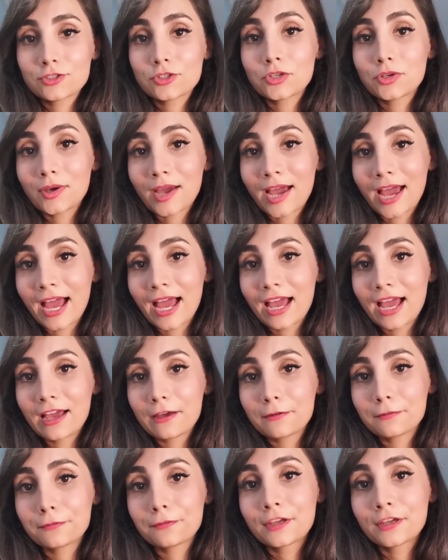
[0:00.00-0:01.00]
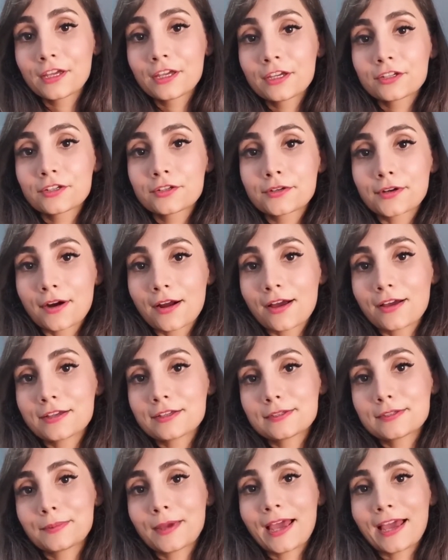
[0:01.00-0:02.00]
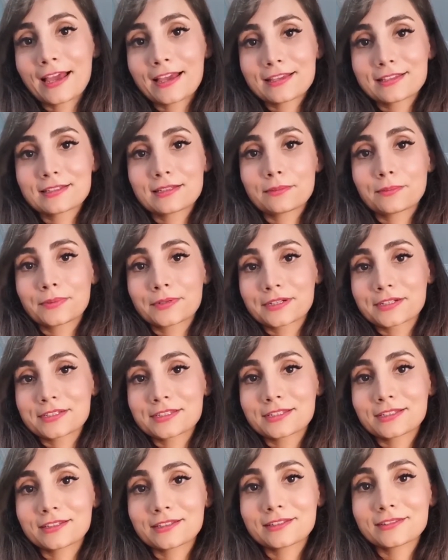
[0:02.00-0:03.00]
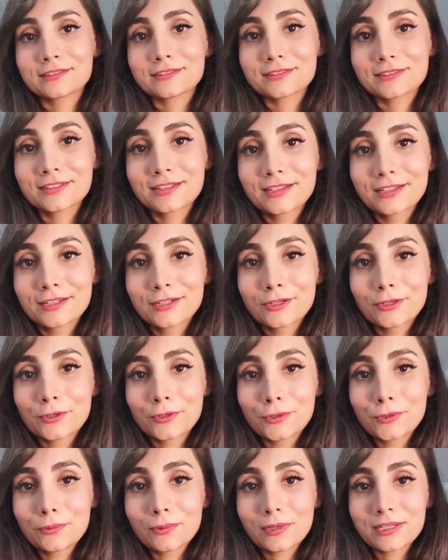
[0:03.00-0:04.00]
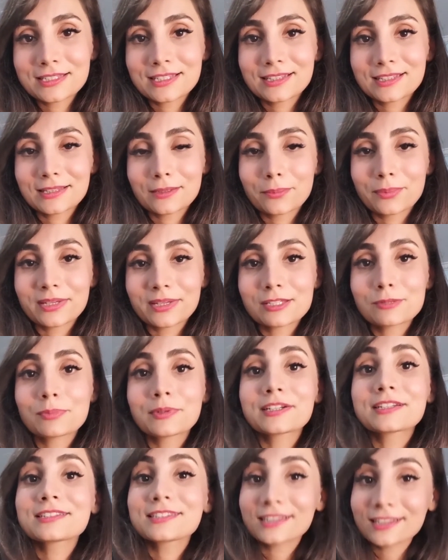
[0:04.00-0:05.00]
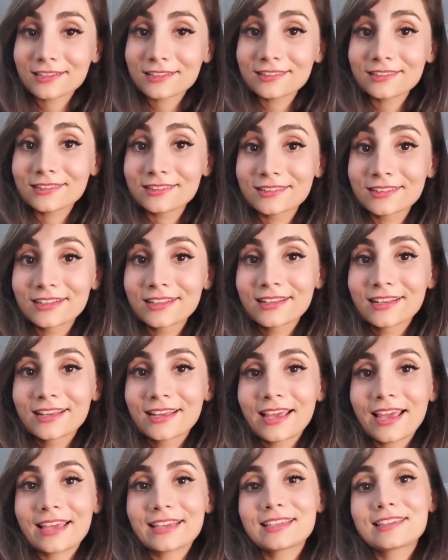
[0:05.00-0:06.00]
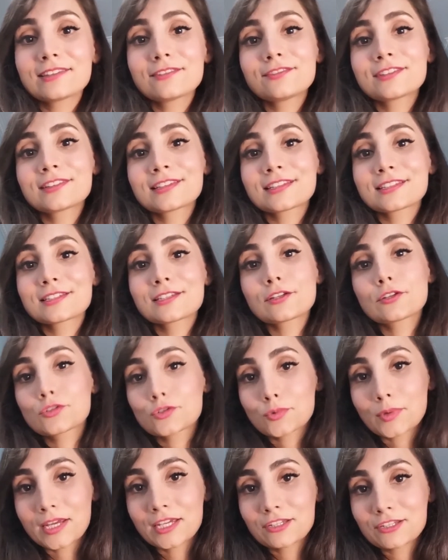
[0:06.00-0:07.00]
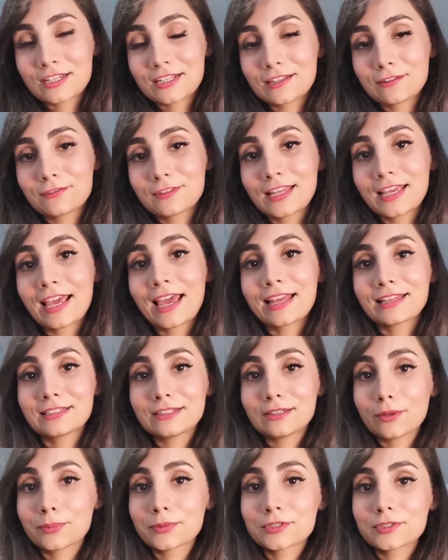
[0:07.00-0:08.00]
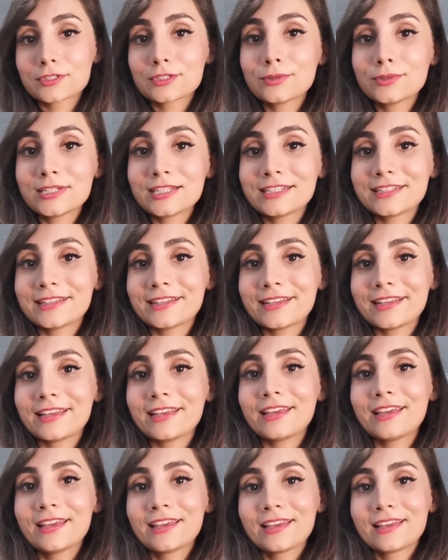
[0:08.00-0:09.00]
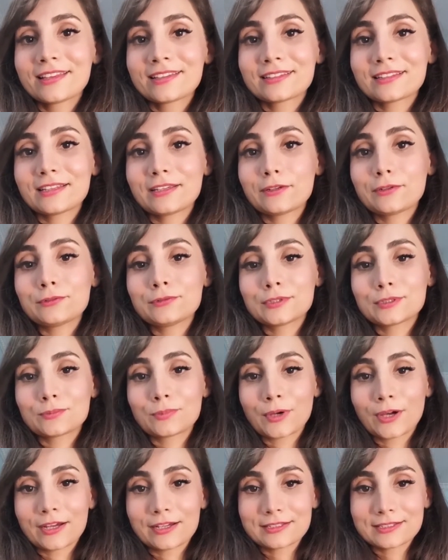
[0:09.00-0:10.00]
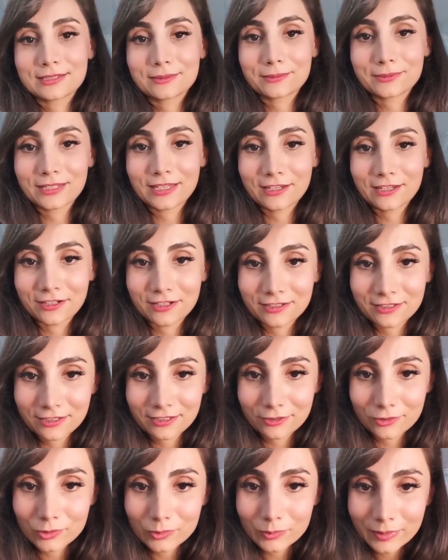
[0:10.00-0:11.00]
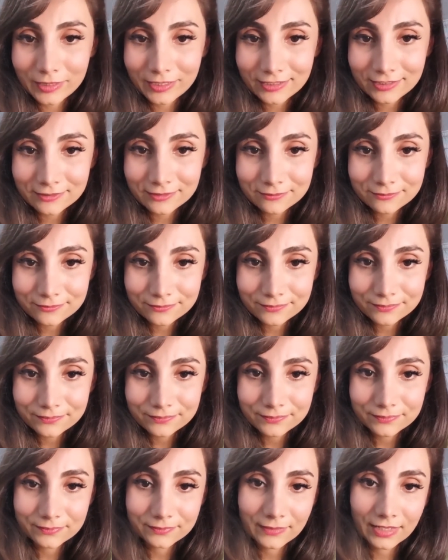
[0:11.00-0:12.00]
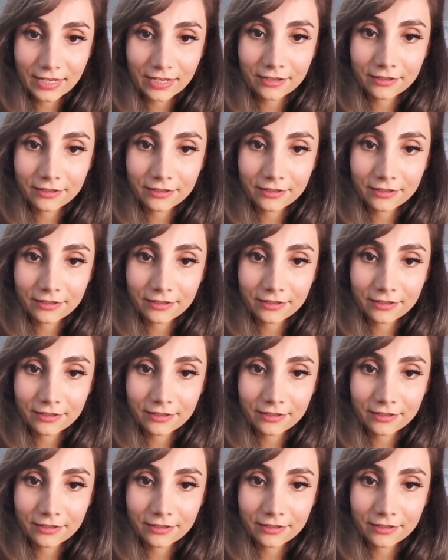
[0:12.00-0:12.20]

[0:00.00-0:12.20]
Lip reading: you have crossed past the person who wasn't the best person, and given the situation, if they had the opportunity, they would possibly hurt you. But yeah.